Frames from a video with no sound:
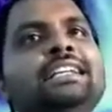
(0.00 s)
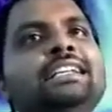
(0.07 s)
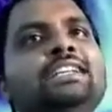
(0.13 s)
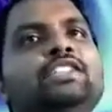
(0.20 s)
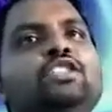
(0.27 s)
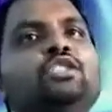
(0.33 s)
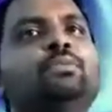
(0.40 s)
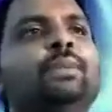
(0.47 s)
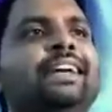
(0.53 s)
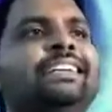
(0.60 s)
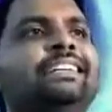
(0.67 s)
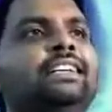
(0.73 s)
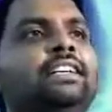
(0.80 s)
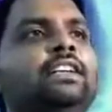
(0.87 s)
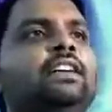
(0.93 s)

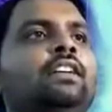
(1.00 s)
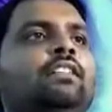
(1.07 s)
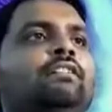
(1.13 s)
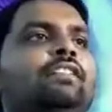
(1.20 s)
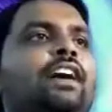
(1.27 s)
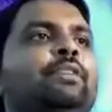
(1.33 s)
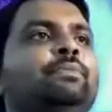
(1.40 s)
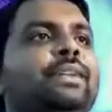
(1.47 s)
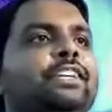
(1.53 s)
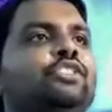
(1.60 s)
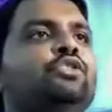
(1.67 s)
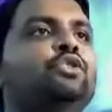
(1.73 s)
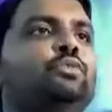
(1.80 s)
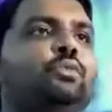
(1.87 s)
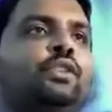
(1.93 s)
instrument
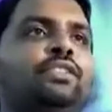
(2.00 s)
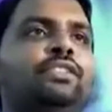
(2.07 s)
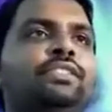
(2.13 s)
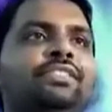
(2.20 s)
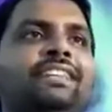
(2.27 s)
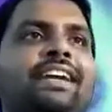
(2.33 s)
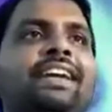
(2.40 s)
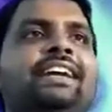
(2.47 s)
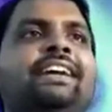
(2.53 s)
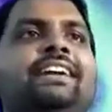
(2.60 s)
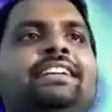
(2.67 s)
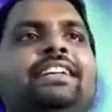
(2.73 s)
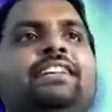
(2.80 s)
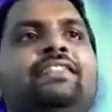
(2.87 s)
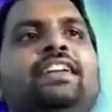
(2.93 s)
vibrates to produce a
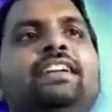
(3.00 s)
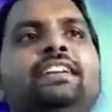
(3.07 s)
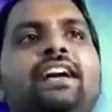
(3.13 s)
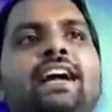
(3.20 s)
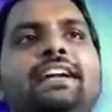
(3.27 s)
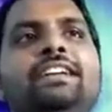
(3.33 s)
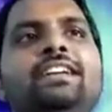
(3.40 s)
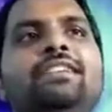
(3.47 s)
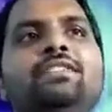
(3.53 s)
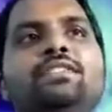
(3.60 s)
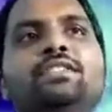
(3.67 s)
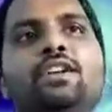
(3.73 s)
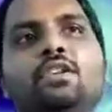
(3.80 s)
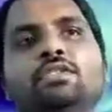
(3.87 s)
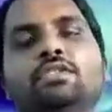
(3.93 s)
different kind of
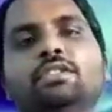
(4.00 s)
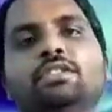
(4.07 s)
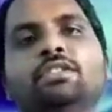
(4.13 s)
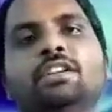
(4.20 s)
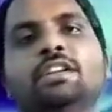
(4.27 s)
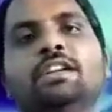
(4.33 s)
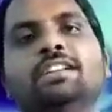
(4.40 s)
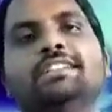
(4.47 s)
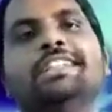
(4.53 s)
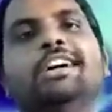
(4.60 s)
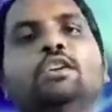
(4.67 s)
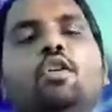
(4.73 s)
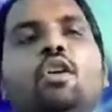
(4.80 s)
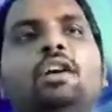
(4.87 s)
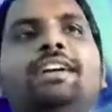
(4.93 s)
sound. The
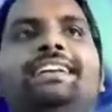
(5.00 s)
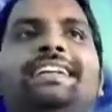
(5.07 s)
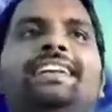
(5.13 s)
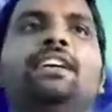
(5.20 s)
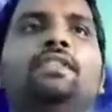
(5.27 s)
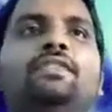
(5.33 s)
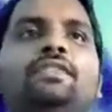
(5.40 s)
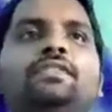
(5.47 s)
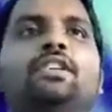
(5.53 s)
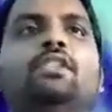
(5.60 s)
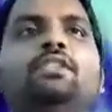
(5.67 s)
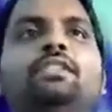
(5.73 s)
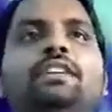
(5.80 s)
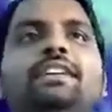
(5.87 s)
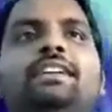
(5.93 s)
quality of
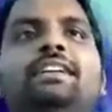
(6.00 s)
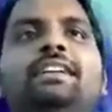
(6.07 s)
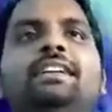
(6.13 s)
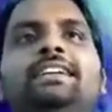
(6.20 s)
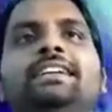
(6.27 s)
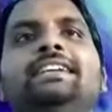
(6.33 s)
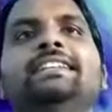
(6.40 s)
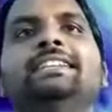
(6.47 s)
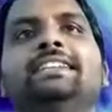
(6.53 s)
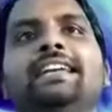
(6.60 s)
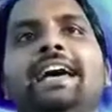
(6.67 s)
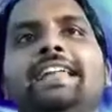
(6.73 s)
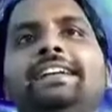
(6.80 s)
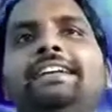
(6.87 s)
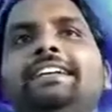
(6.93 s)
sound is
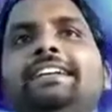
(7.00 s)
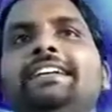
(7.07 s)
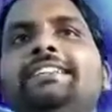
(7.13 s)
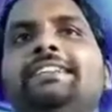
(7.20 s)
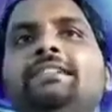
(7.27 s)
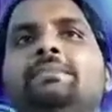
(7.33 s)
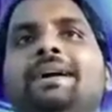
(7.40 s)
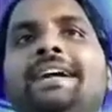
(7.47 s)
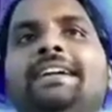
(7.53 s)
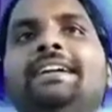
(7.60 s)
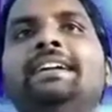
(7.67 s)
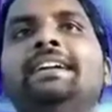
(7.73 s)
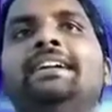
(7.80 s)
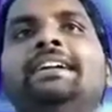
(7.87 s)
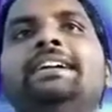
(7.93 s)
characterized
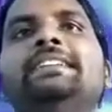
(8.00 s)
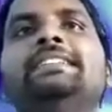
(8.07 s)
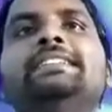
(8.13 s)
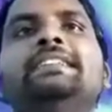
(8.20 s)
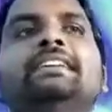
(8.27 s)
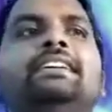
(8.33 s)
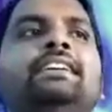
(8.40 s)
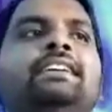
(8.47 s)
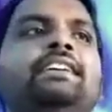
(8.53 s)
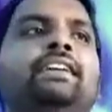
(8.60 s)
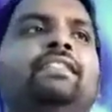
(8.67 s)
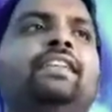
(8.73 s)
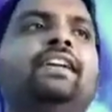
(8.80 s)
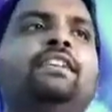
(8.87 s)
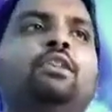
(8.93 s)
by its
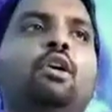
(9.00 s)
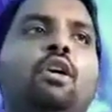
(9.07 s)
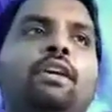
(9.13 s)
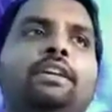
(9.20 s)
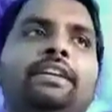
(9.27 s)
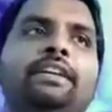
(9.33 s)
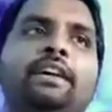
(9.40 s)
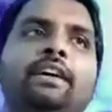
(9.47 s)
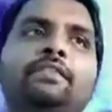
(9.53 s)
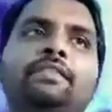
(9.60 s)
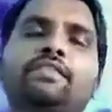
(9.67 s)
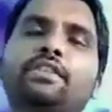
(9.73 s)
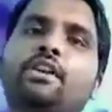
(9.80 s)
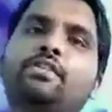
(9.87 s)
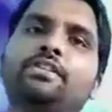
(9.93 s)
different quality of
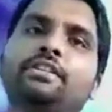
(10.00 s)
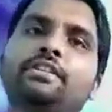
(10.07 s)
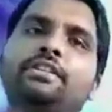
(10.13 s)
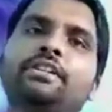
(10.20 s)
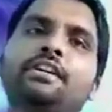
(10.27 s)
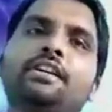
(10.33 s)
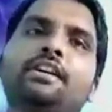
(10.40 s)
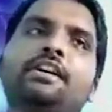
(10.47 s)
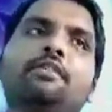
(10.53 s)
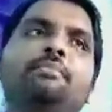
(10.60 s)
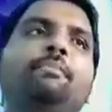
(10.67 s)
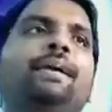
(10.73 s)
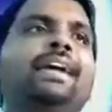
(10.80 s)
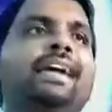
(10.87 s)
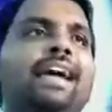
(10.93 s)
sound.
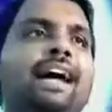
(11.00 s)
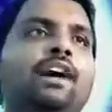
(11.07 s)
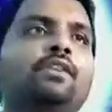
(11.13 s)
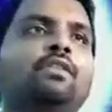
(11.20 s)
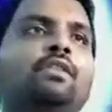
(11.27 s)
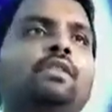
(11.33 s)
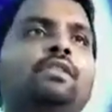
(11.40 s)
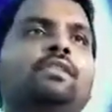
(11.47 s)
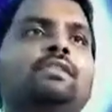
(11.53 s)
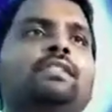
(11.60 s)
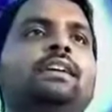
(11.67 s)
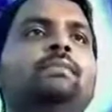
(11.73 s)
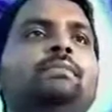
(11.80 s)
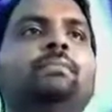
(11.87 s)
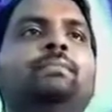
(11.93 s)
May have
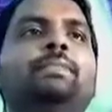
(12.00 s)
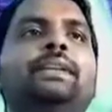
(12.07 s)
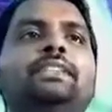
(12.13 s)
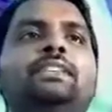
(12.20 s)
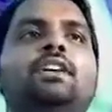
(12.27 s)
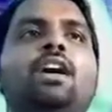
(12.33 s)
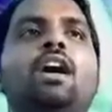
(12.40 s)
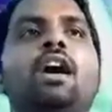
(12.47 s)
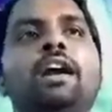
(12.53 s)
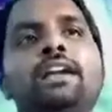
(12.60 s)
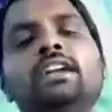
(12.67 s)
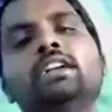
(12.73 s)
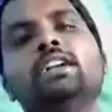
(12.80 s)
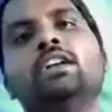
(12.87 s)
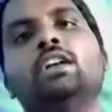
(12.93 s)
some pitch
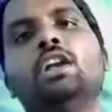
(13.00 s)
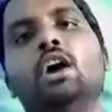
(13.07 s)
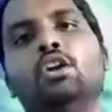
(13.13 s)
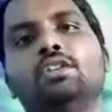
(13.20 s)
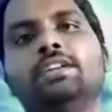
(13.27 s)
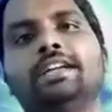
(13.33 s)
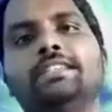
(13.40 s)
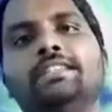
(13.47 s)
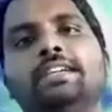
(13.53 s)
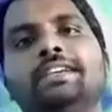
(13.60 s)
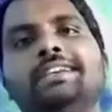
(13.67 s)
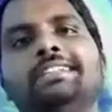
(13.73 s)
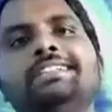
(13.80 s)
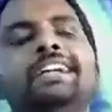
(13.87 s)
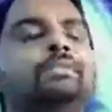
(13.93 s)
and loudness.
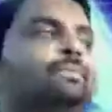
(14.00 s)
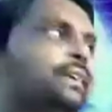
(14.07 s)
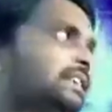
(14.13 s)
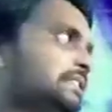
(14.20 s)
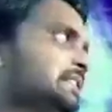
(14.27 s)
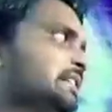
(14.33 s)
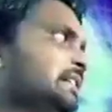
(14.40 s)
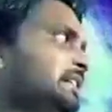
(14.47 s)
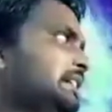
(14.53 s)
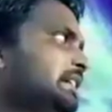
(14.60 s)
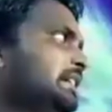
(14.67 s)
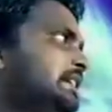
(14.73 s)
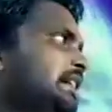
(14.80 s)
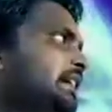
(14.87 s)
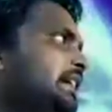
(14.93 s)
That means
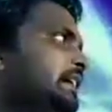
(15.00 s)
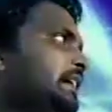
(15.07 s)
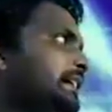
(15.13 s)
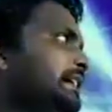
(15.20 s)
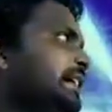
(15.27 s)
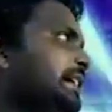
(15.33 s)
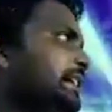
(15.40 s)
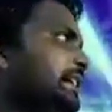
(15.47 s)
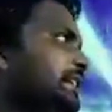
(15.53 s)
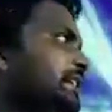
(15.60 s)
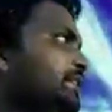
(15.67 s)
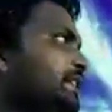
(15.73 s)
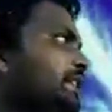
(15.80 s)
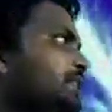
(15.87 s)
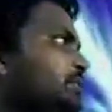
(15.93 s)
here
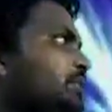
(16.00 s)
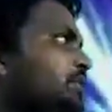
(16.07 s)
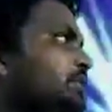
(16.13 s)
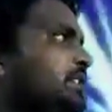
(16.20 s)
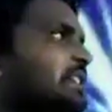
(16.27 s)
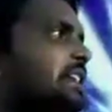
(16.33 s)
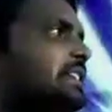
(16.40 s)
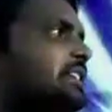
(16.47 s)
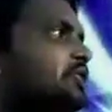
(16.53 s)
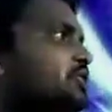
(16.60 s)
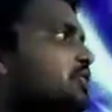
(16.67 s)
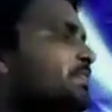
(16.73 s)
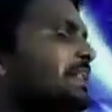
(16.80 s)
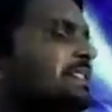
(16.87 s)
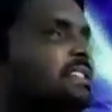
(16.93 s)
different musical
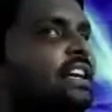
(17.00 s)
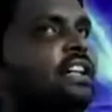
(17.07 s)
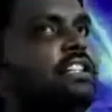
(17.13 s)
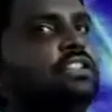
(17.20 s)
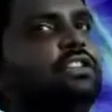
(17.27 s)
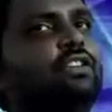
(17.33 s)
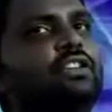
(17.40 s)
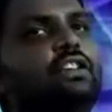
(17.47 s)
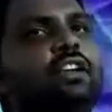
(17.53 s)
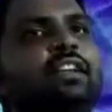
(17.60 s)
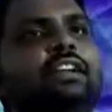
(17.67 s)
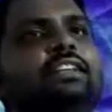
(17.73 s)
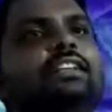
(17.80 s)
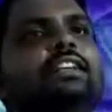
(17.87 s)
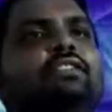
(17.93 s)
instruments also
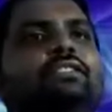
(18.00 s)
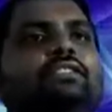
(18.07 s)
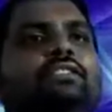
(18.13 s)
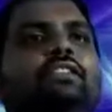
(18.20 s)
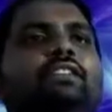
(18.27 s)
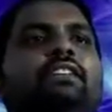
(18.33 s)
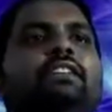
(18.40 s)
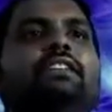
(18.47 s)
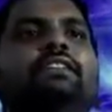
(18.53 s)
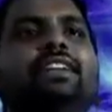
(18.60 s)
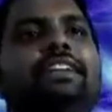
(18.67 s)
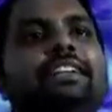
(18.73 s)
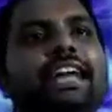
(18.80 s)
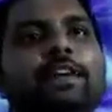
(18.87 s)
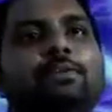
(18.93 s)
gives
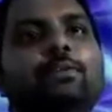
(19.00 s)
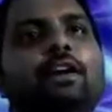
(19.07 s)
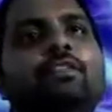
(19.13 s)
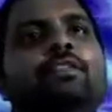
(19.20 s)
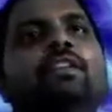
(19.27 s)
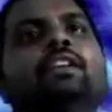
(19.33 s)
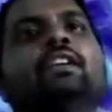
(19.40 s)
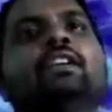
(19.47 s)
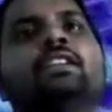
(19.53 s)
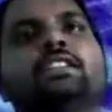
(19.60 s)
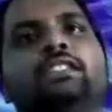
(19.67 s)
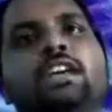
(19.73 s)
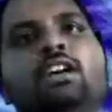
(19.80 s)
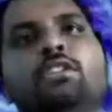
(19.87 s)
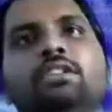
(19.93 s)
different type of
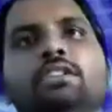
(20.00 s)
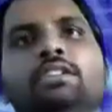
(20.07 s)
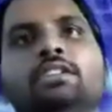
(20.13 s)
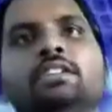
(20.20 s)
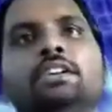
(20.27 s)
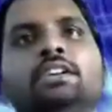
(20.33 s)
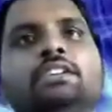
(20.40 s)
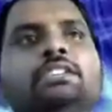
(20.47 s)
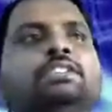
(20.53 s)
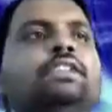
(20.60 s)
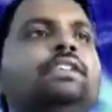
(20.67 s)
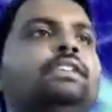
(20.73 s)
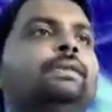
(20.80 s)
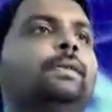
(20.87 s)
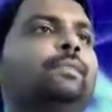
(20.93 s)
sound.
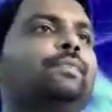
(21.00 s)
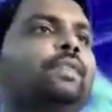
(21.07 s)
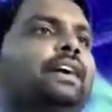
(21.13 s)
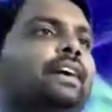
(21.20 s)
So